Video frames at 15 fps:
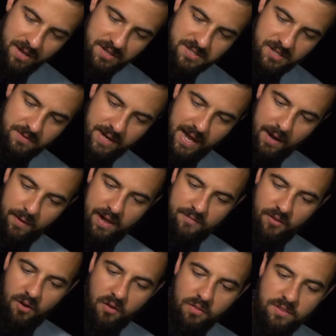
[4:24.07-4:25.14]
So now I
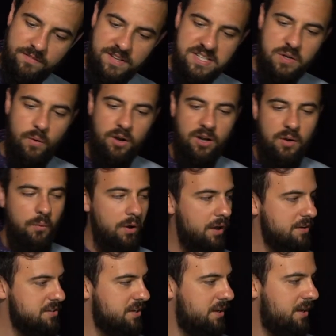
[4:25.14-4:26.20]
have all the fizzy water I
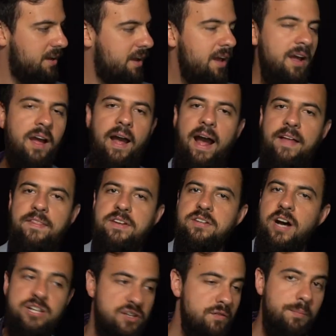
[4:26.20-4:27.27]
want at the
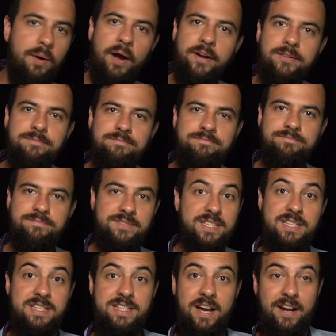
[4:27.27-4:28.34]
touch of a button.
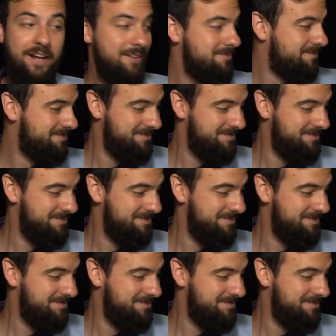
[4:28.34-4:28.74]
It's exciting.